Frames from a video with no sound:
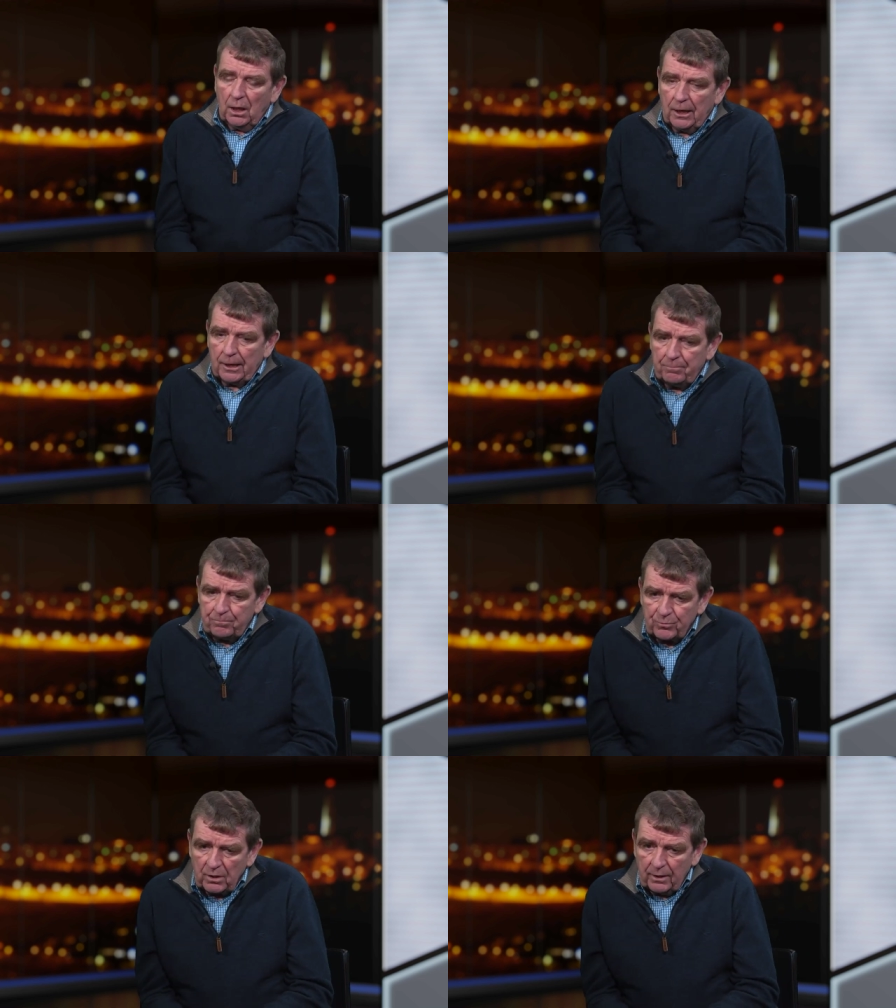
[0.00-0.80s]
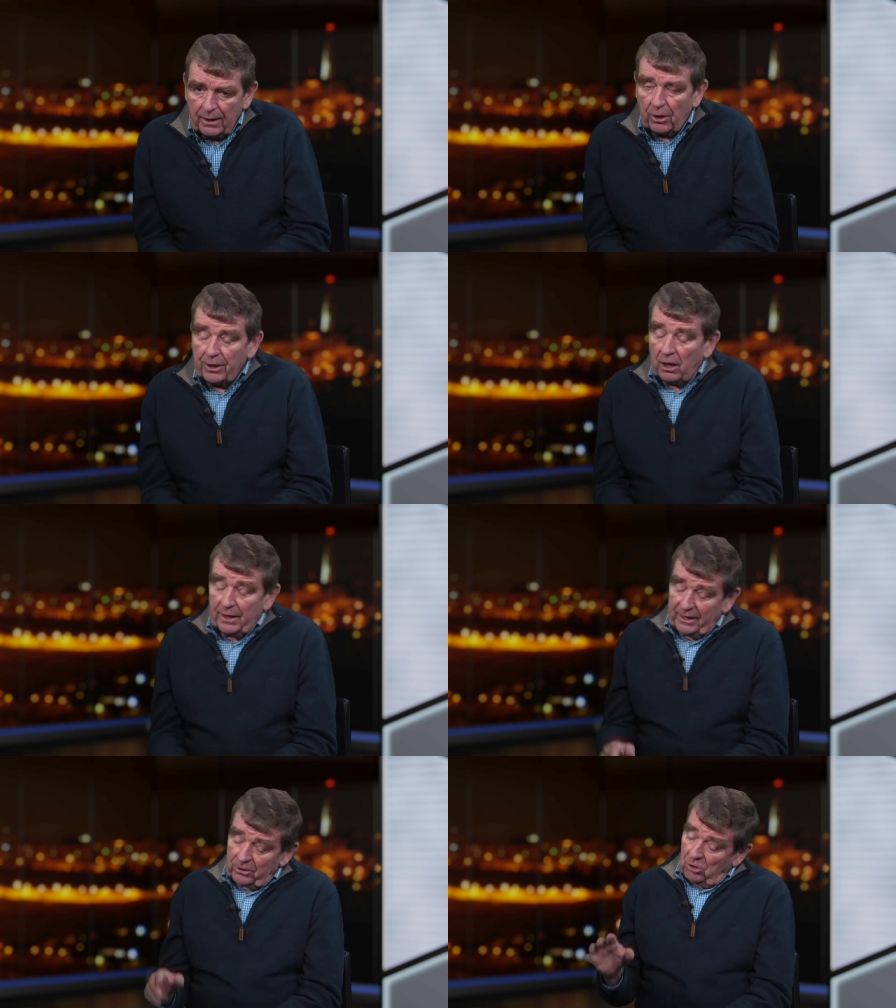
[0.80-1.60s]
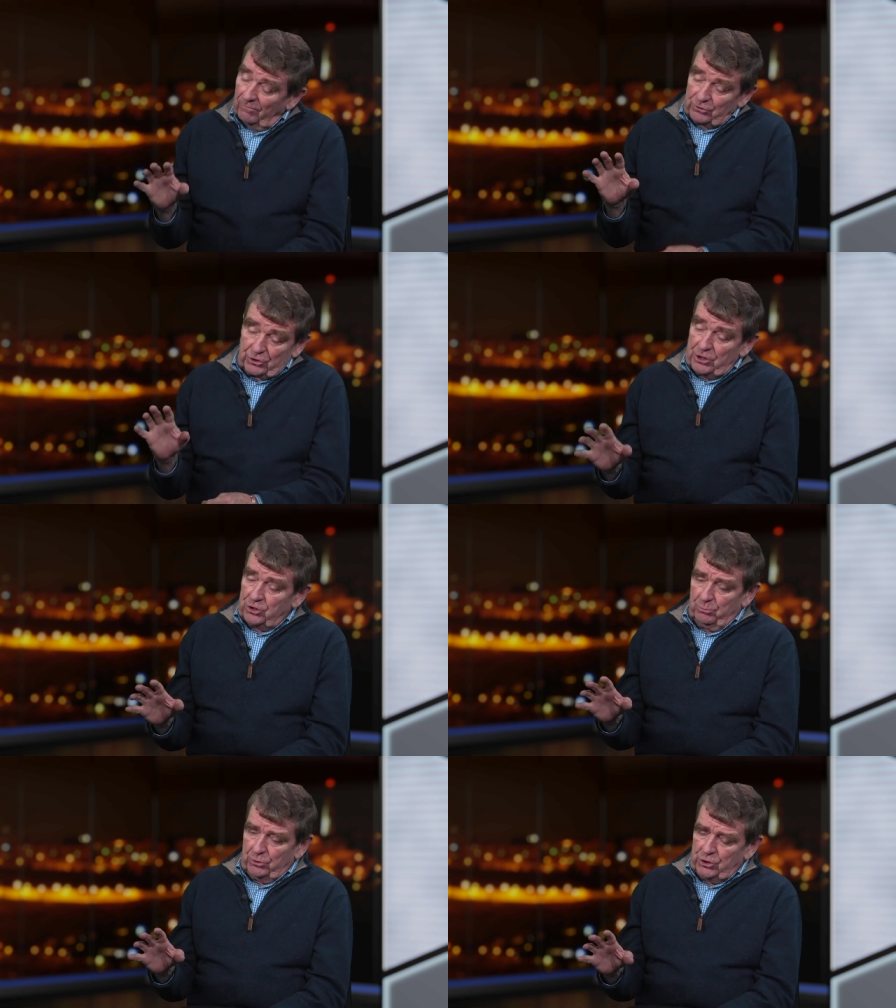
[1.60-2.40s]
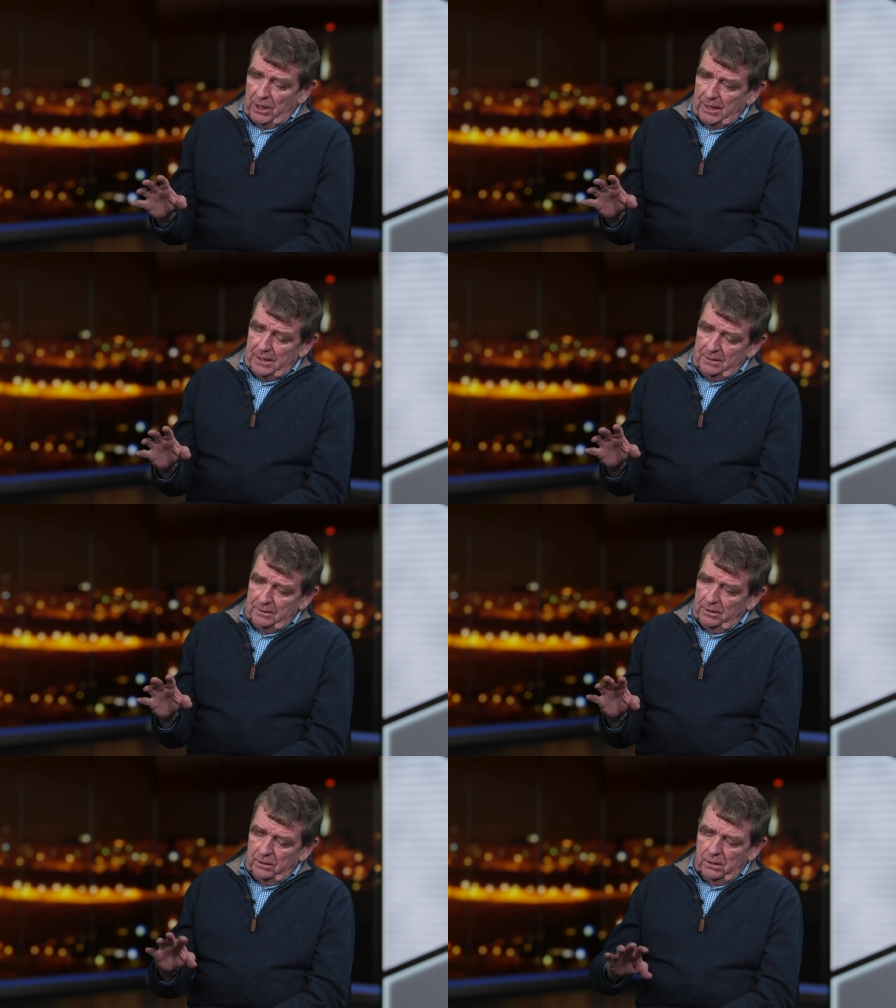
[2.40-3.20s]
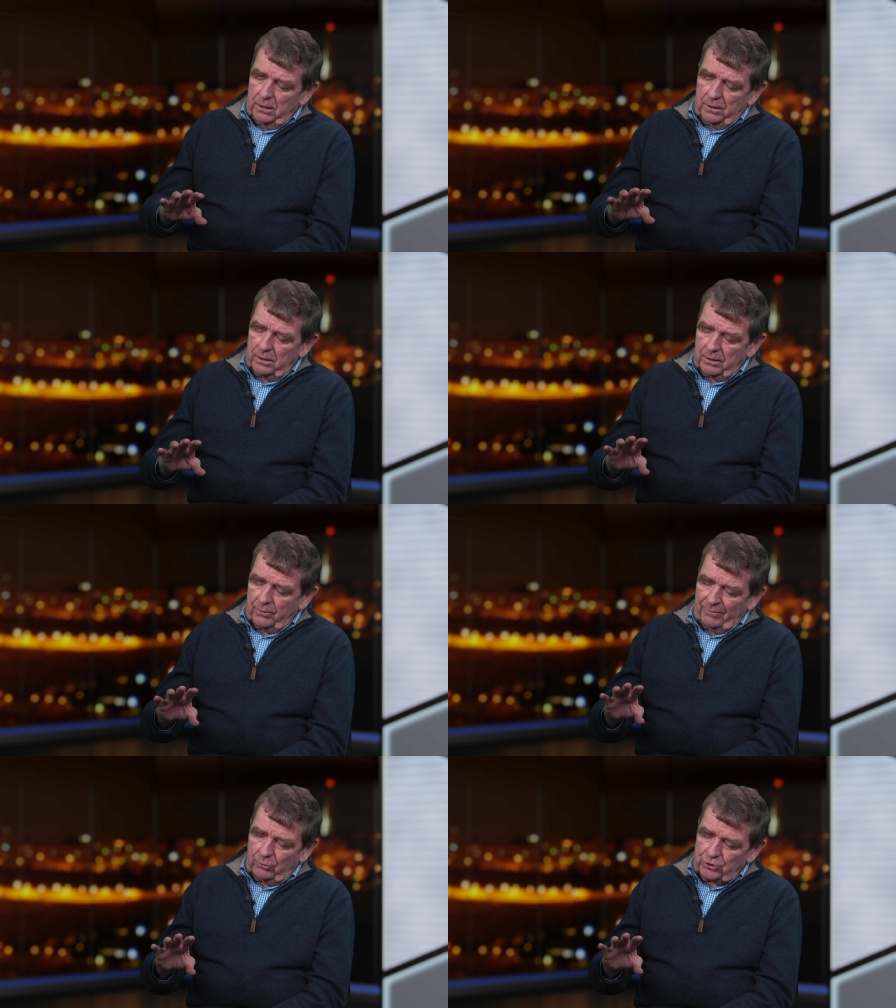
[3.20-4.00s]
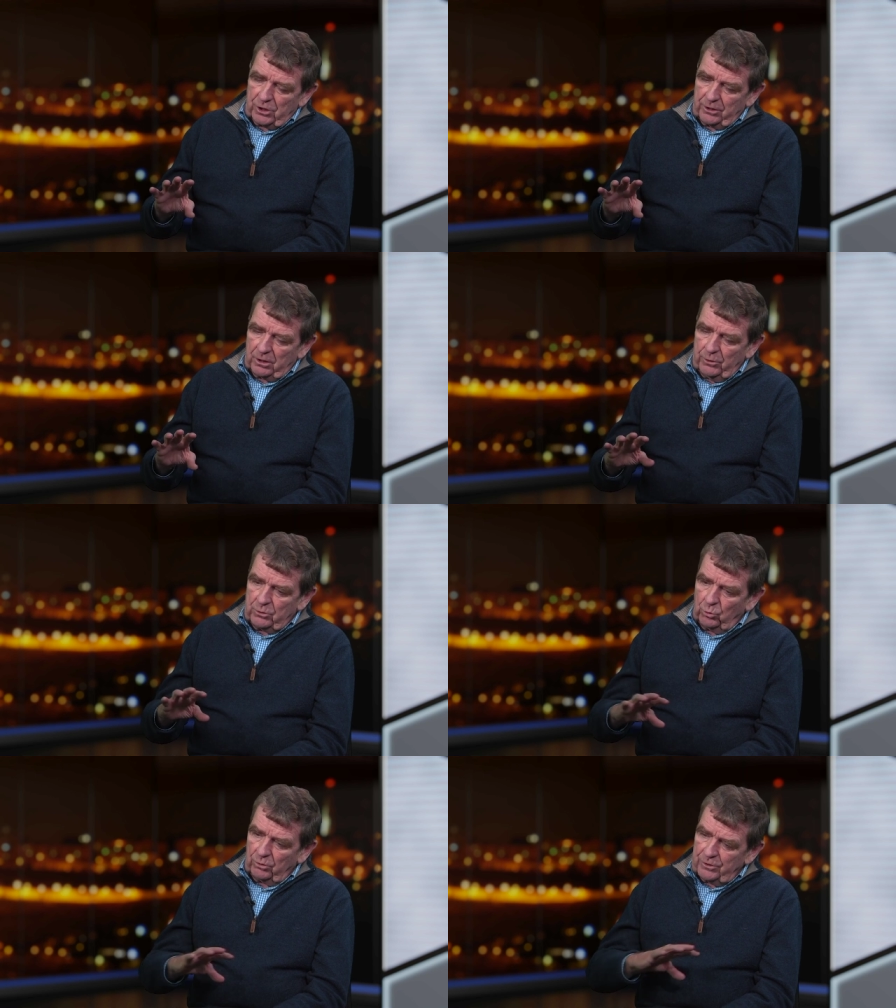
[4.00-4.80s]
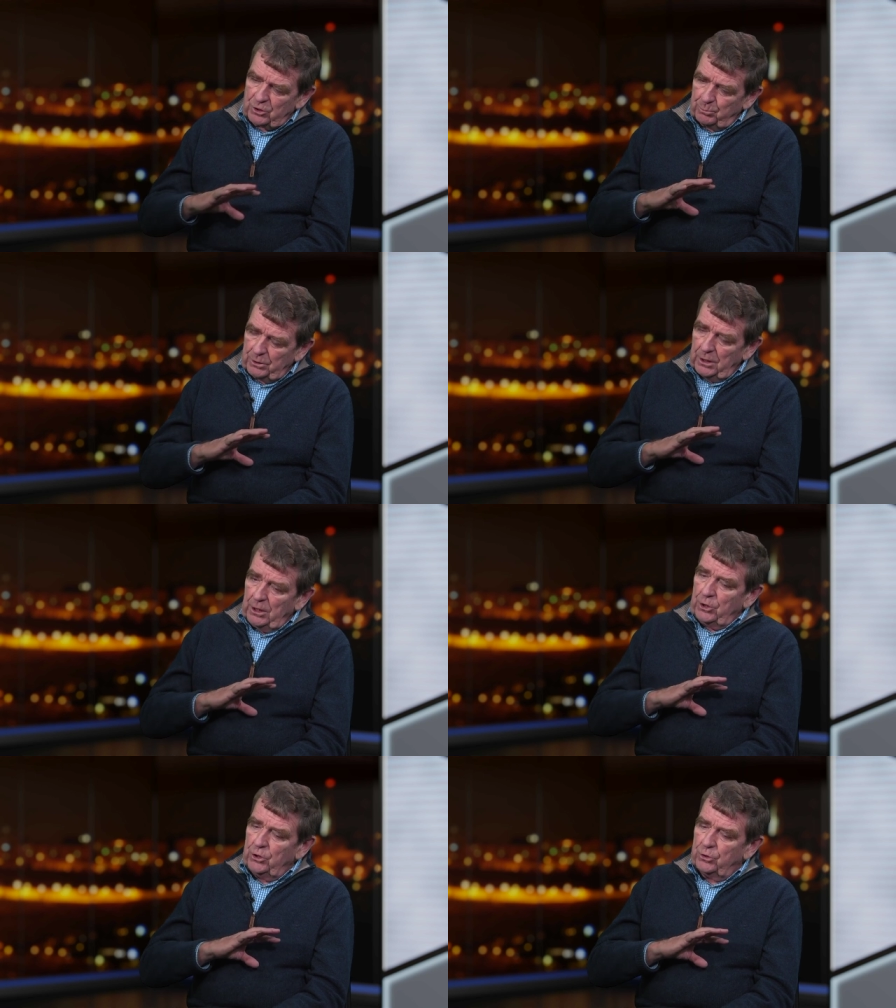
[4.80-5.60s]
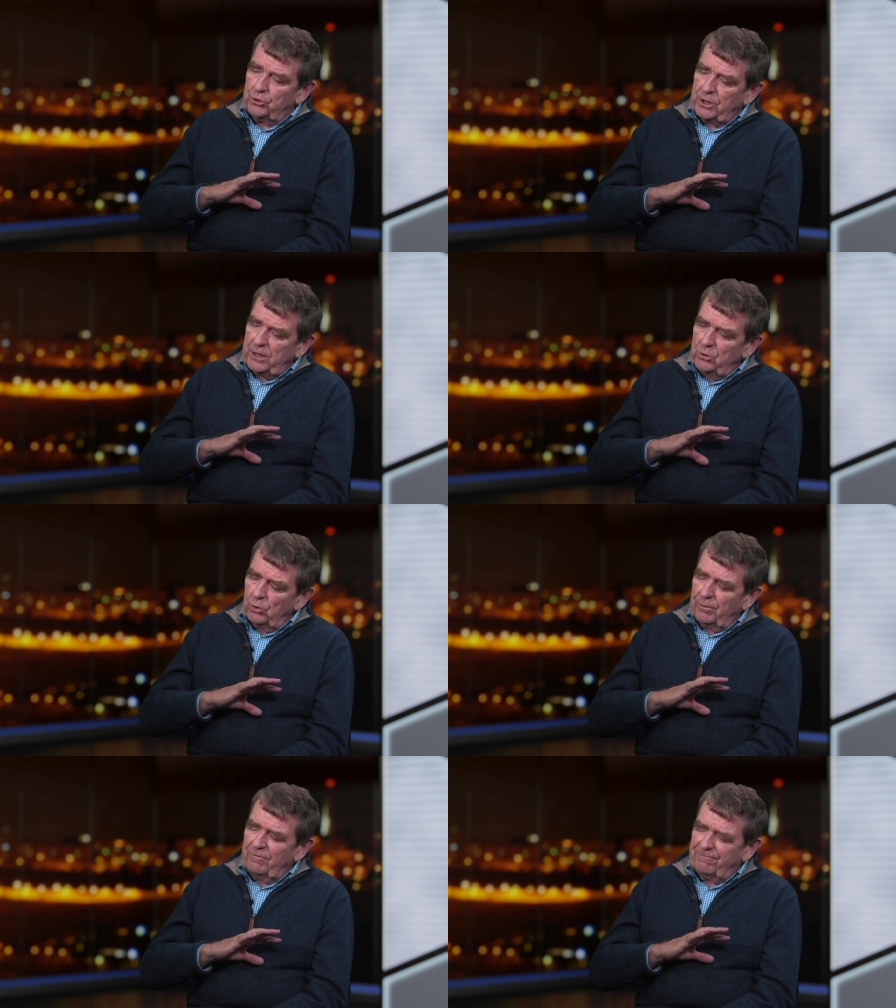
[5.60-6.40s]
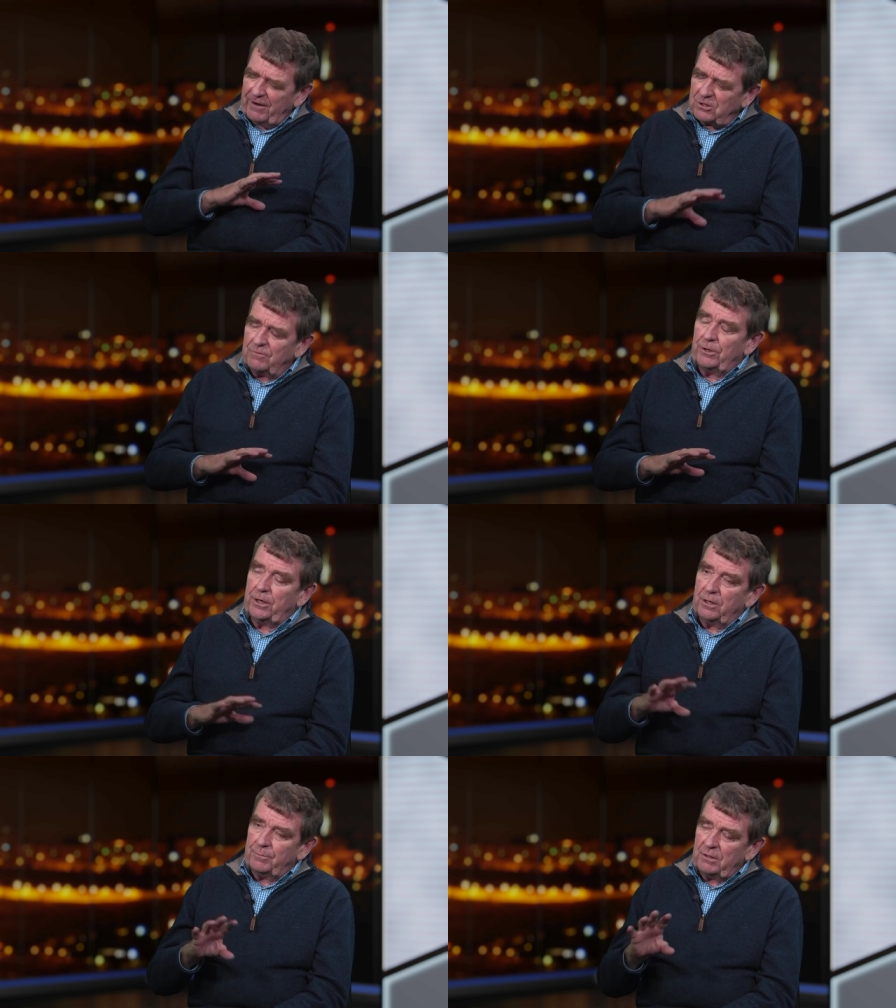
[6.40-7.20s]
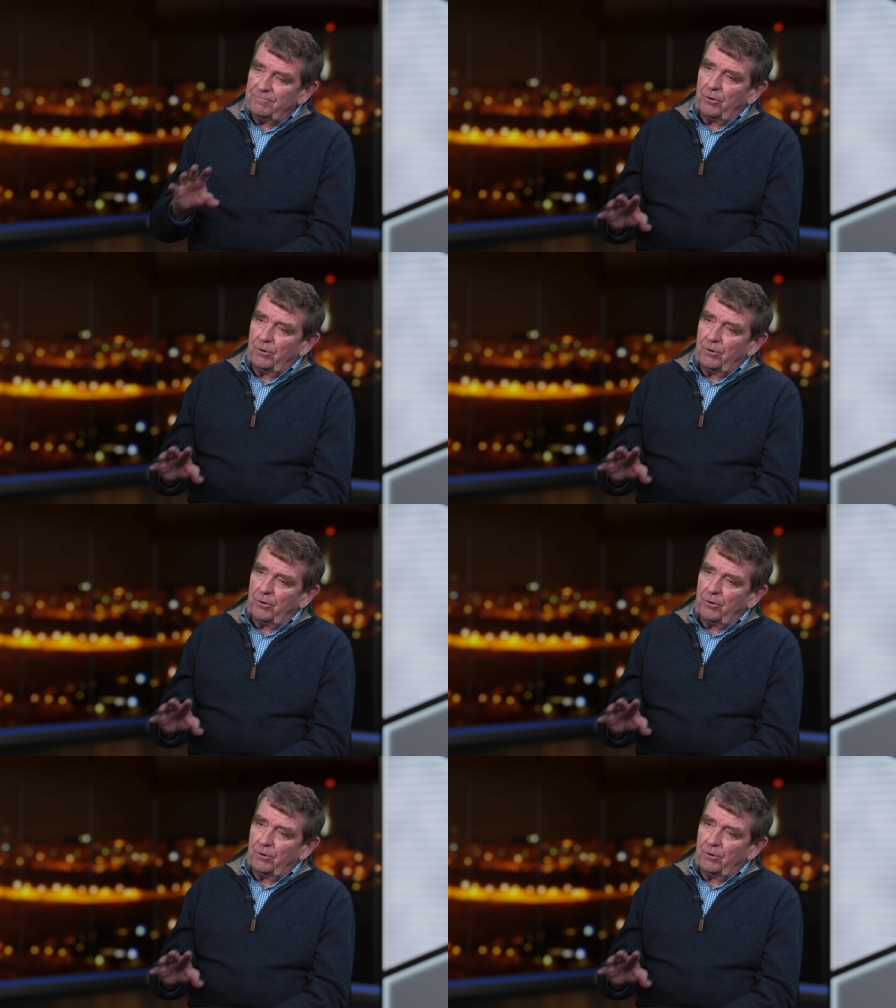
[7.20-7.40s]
Um, now, I, would had a conversation with Jay, and uh, we haven't got time to go into all of this, but, you know, Jay, you're effectively going to be the